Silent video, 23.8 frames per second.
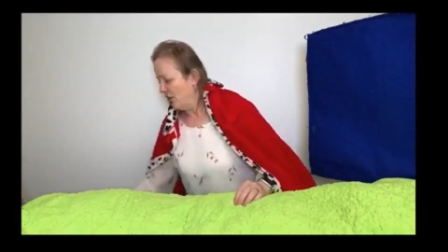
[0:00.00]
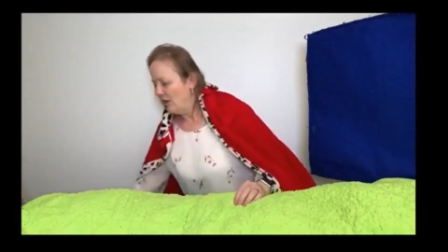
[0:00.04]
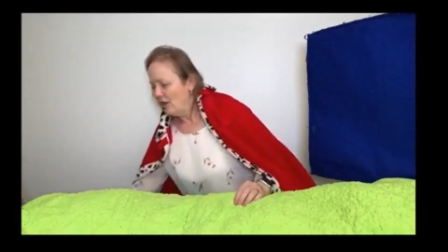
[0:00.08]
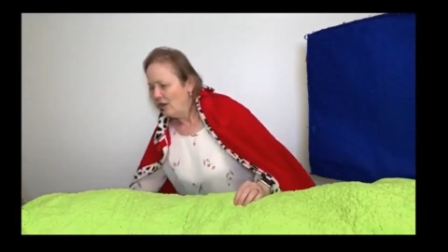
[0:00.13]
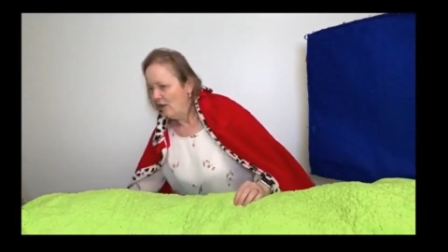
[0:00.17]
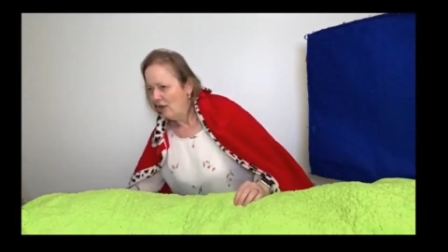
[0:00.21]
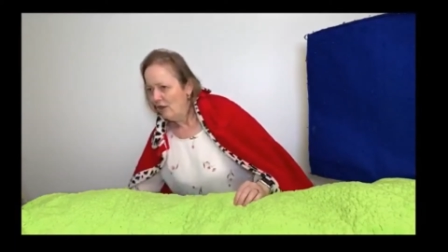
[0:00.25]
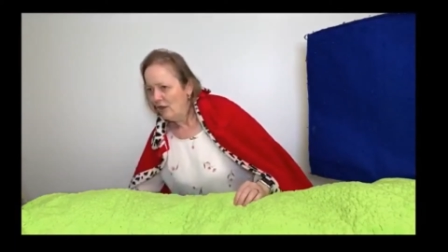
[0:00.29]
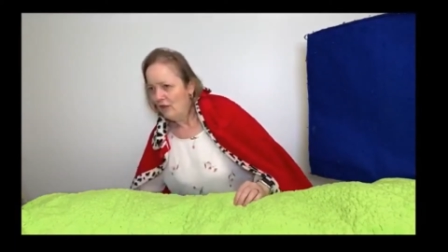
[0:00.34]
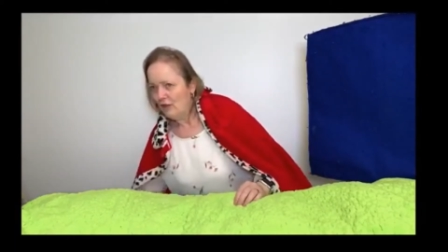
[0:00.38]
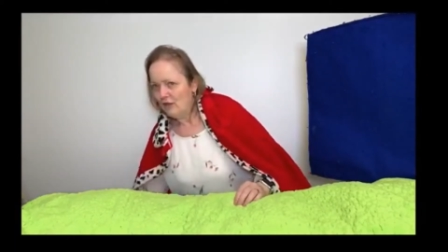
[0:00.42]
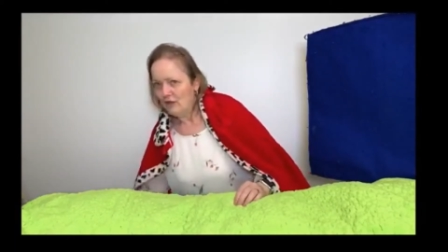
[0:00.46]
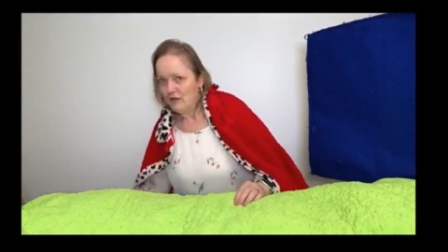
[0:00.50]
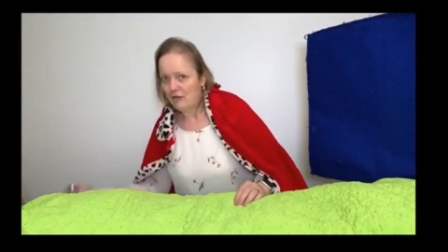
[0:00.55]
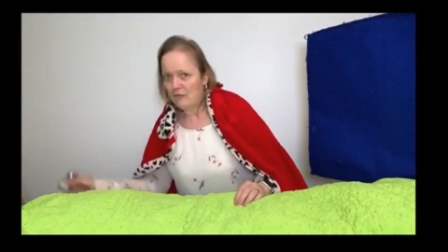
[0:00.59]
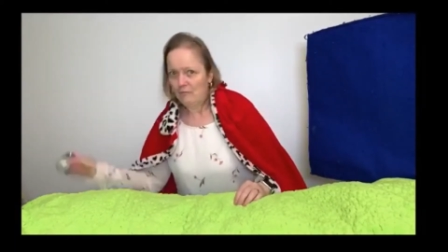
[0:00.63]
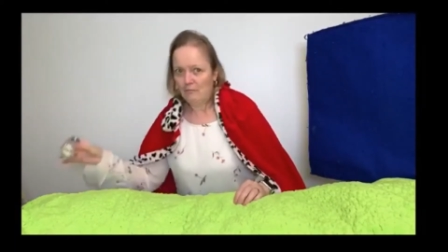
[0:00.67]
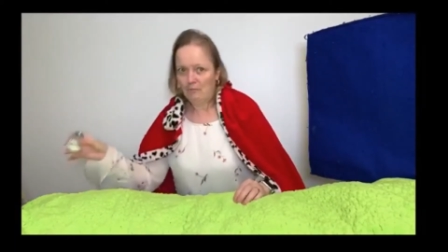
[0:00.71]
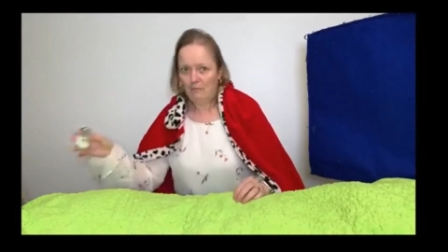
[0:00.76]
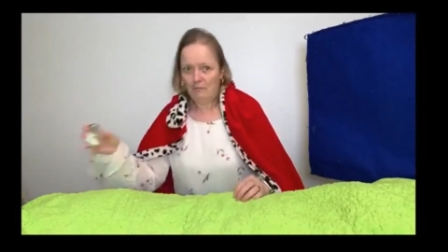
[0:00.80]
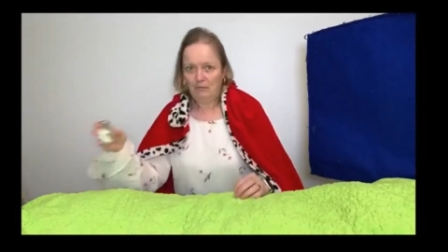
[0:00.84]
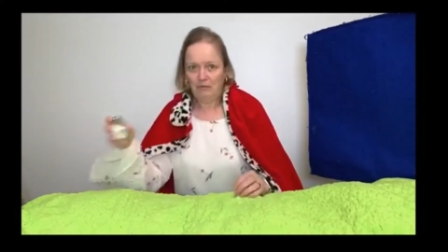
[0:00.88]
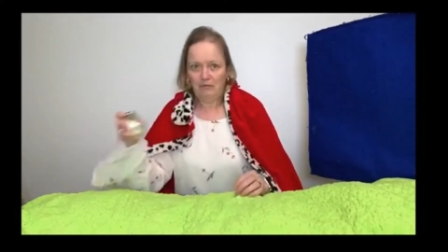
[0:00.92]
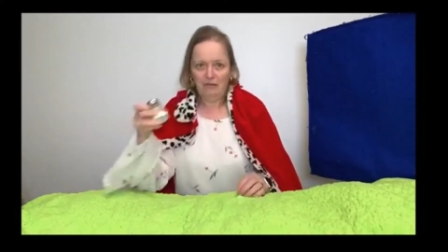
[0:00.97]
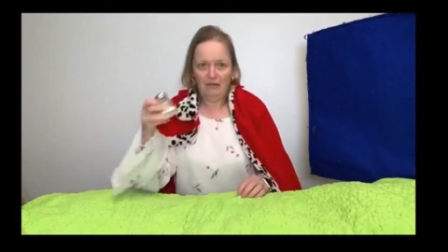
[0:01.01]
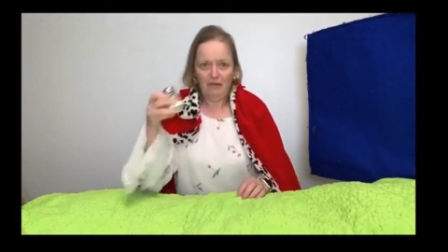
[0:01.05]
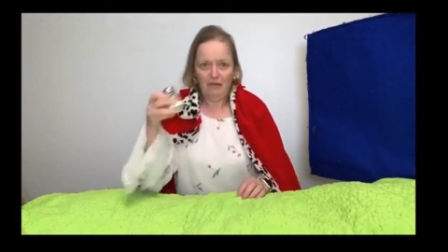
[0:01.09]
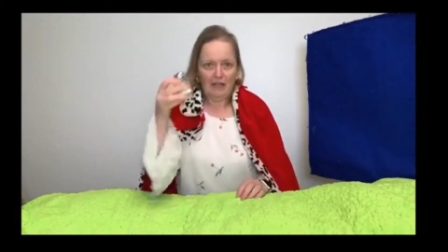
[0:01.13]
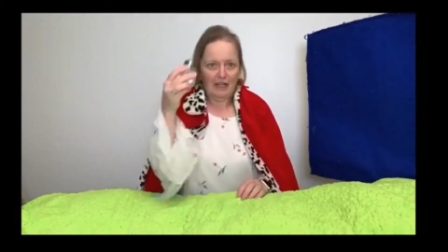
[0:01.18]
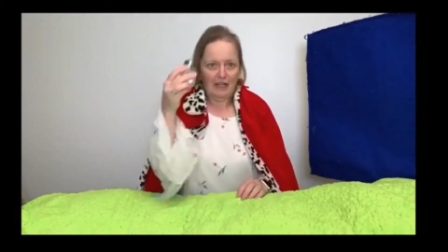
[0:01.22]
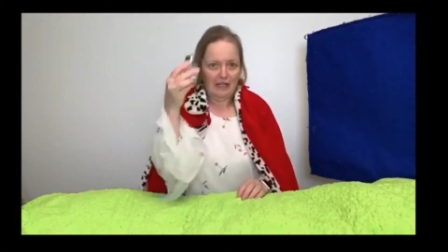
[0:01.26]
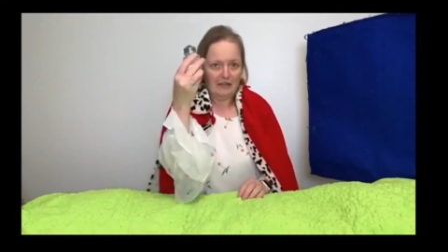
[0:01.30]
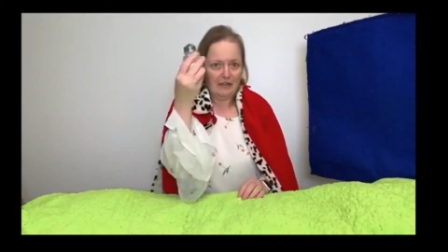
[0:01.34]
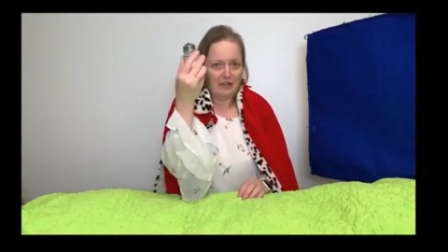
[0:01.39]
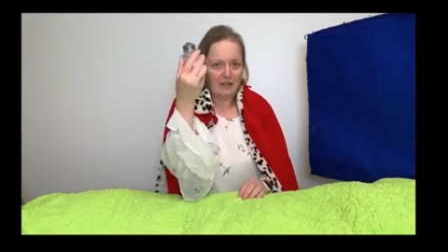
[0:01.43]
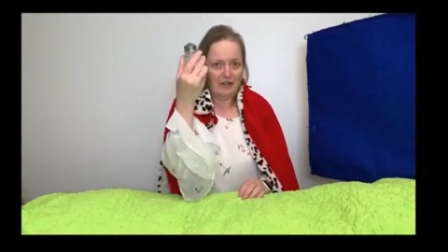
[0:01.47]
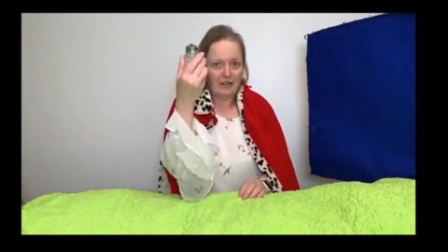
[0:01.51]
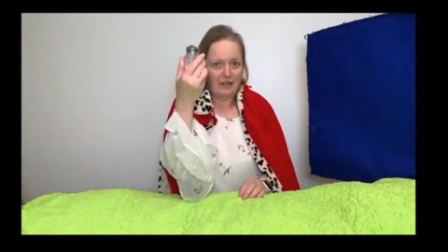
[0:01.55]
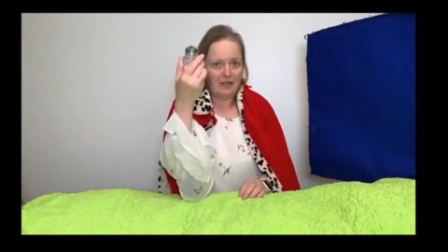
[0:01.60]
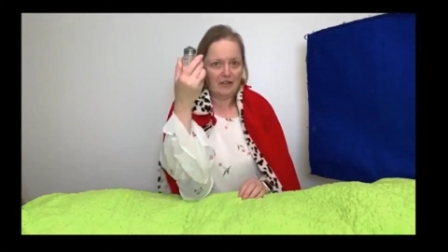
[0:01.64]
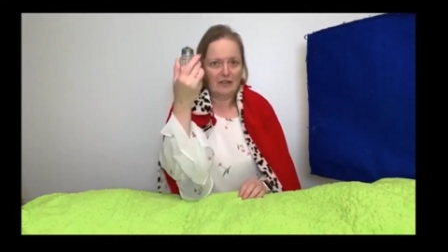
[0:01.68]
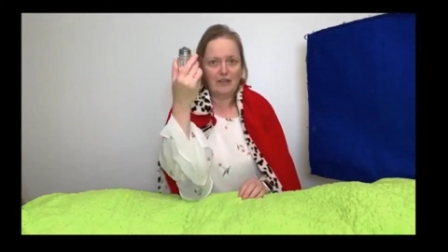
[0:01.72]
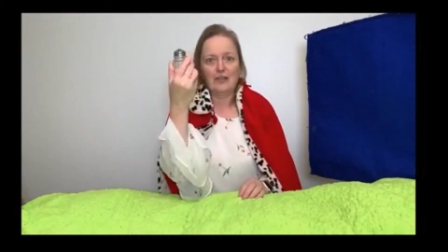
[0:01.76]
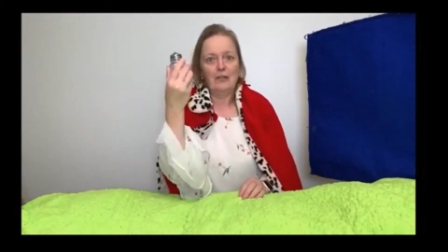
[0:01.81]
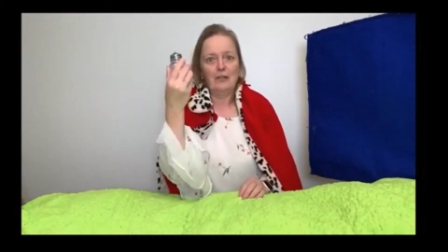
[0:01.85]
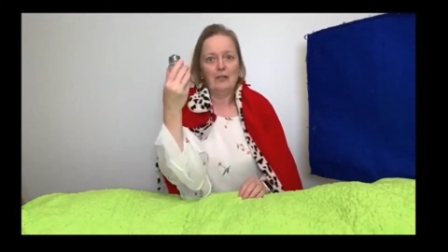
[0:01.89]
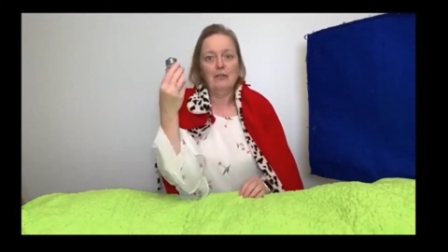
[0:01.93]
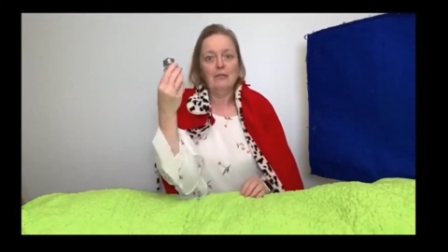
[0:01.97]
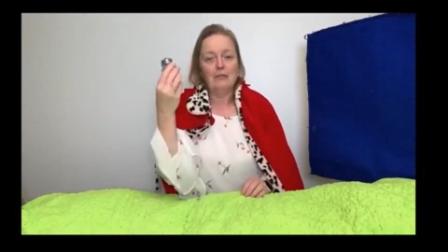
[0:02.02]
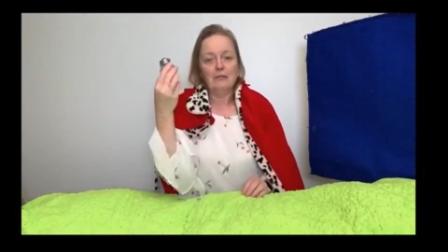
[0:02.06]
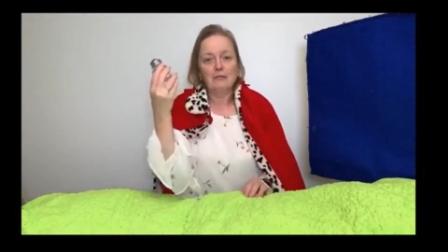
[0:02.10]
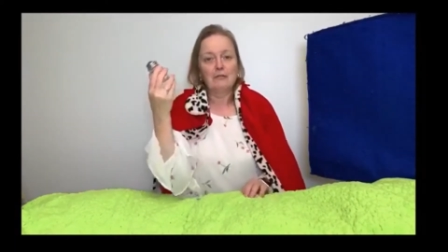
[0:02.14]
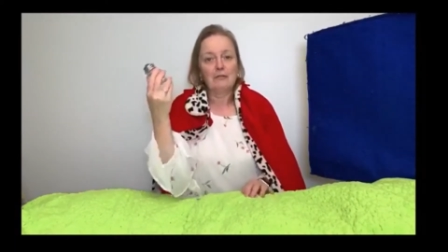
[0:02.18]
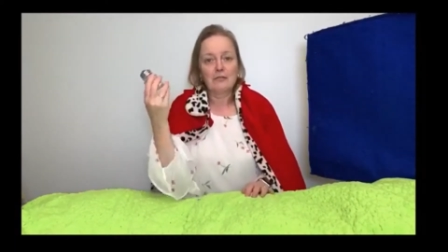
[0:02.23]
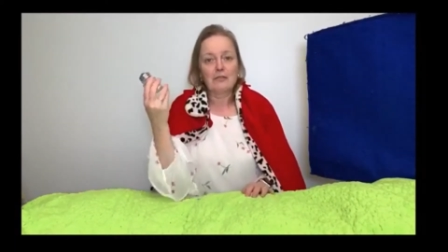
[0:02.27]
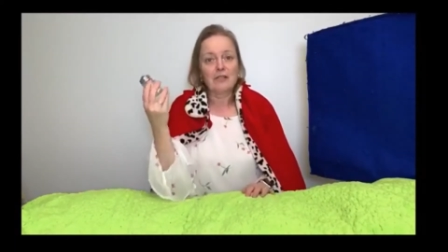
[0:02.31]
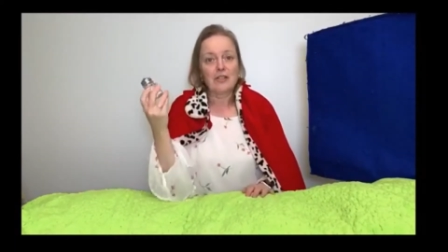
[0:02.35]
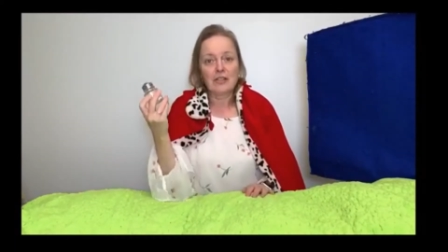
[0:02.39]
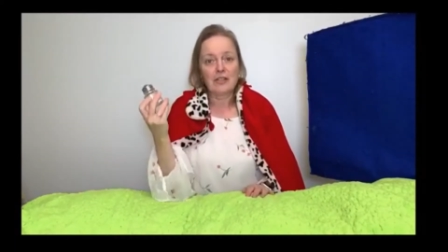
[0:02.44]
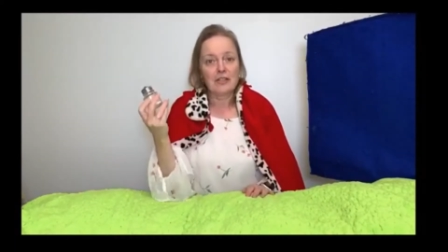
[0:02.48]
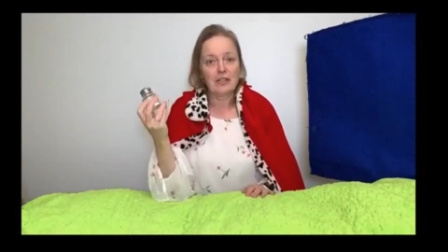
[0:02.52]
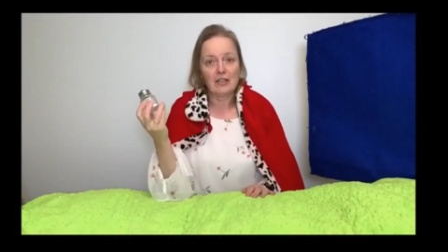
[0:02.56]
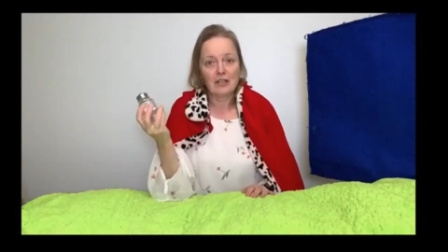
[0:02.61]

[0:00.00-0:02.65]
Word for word: as plain salt?